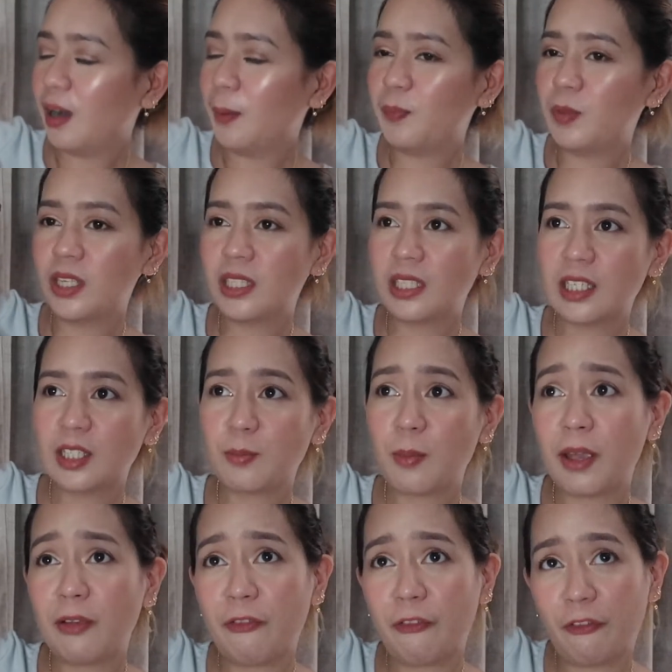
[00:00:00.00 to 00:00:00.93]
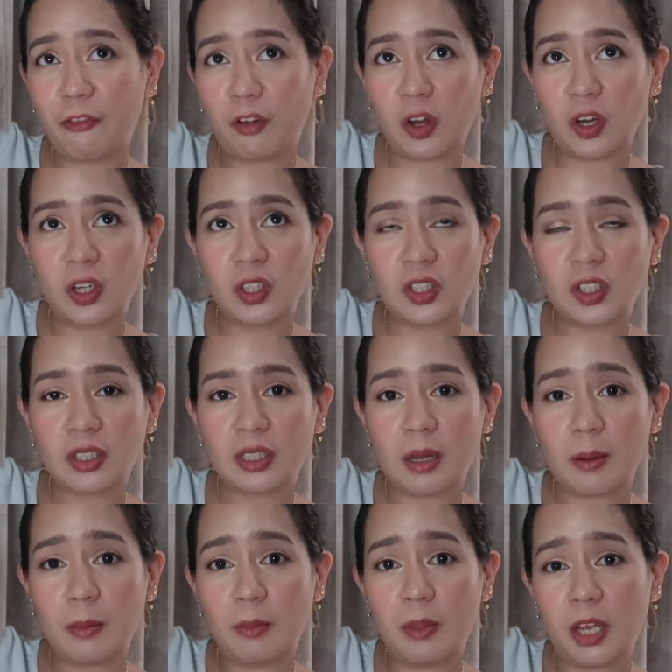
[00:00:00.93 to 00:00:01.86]
This is my first
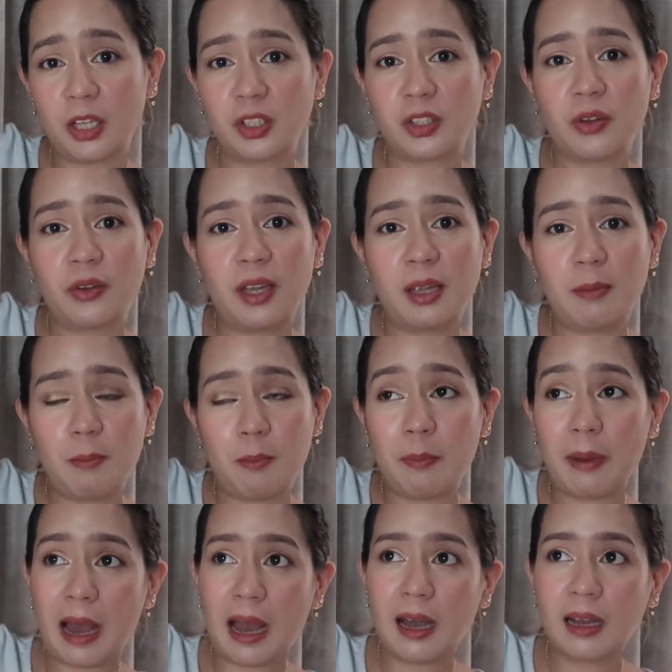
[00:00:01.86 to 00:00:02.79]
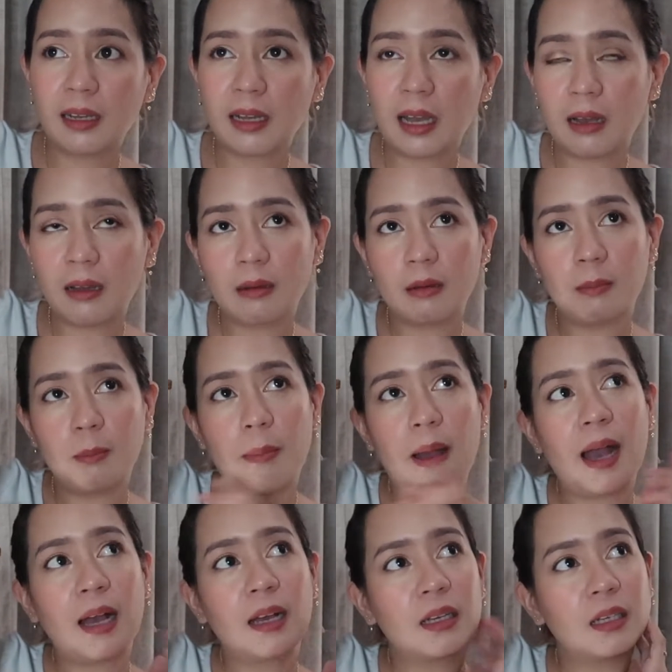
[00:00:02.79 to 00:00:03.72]
luxury bag
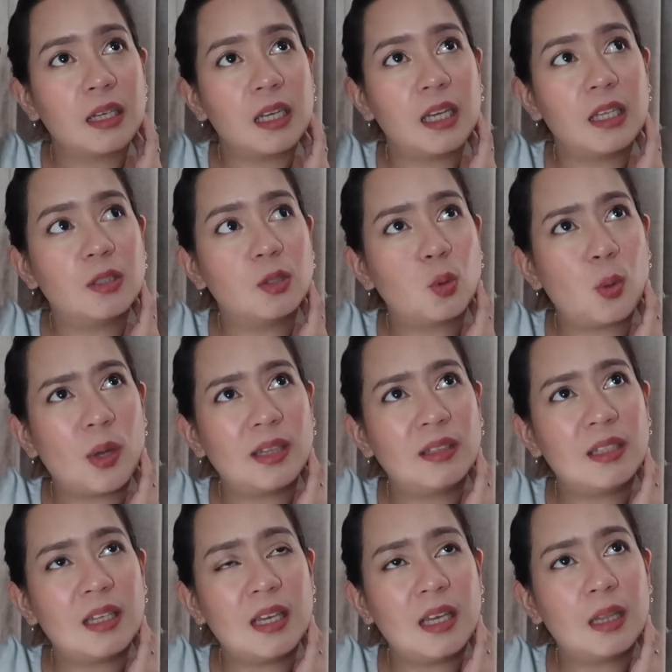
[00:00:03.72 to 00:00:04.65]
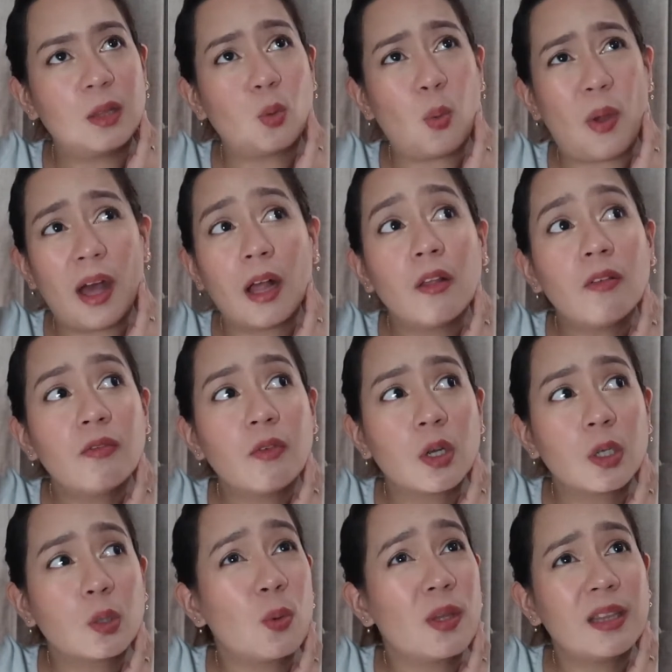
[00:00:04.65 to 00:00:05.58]
back in 2012
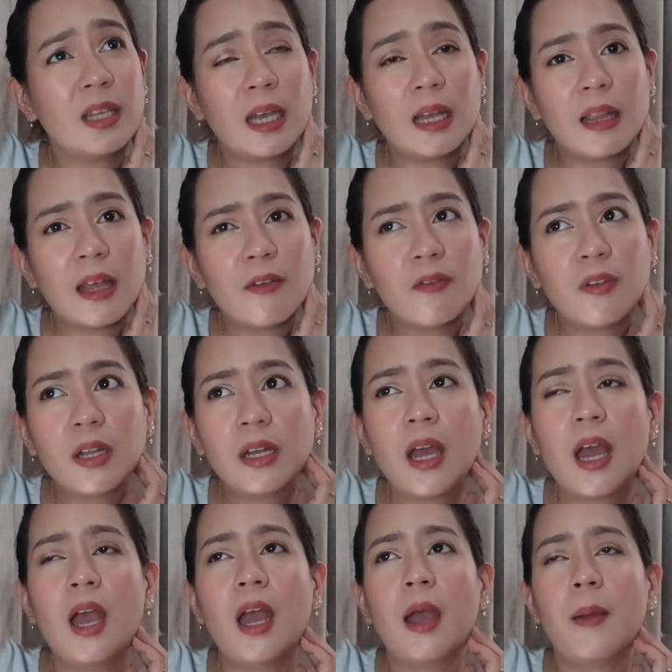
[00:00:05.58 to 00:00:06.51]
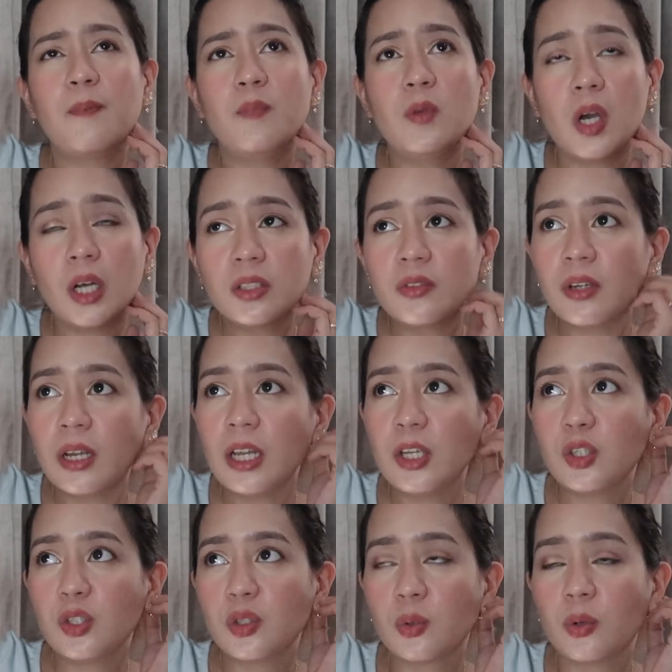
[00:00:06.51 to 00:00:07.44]
or 2011. I'm not really
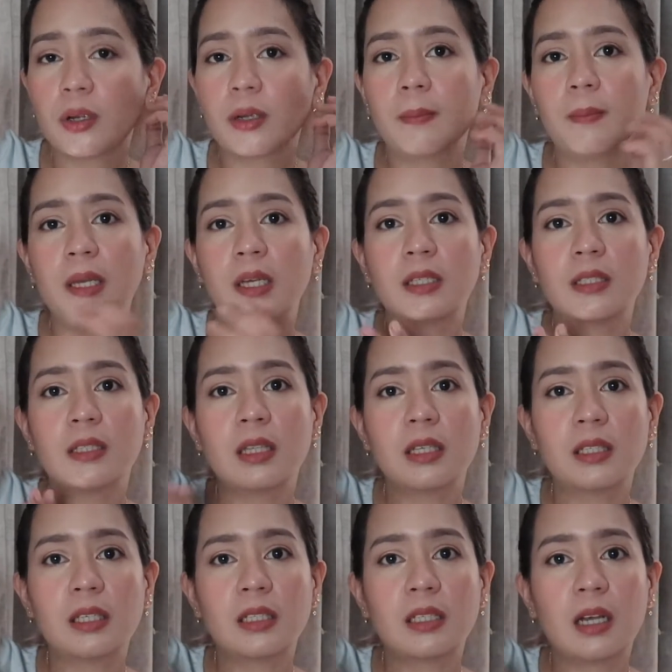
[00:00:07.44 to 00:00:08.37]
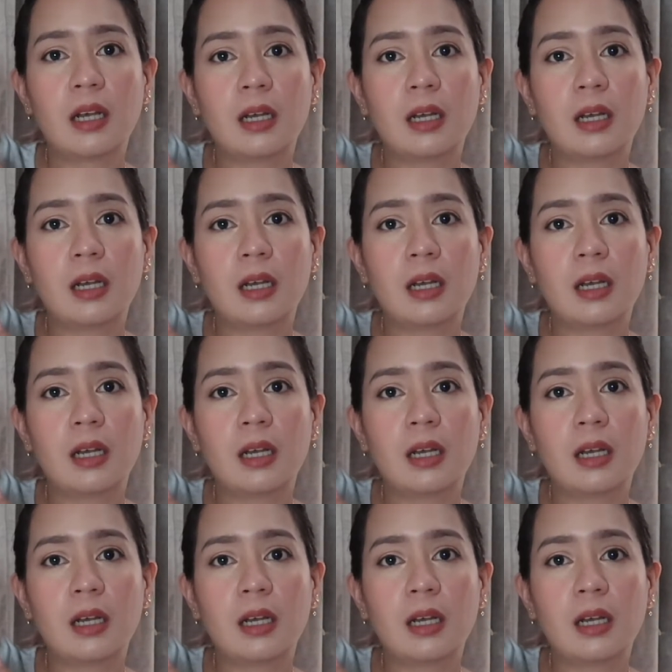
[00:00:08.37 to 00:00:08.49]
sure because this is